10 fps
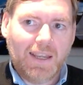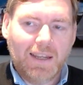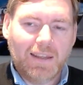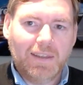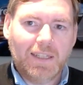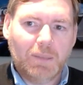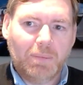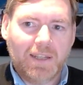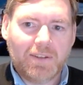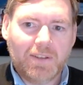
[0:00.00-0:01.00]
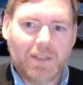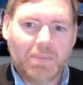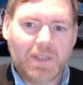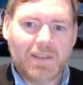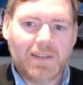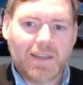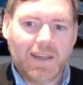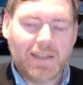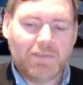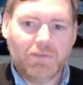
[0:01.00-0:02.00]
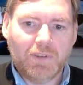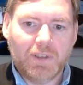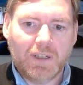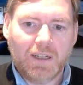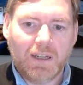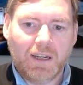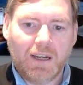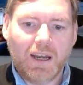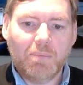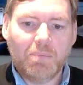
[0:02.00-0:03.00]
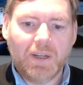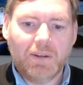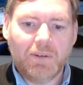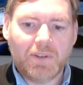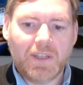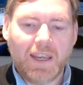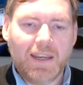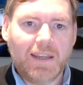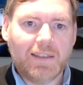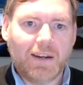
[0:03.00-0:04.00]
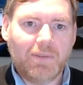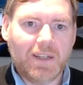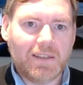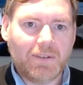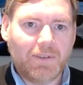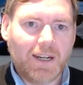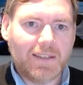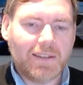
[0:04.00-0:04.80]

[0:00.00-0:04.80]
again, I think it depends on the business case for the company who's taking that risk, right?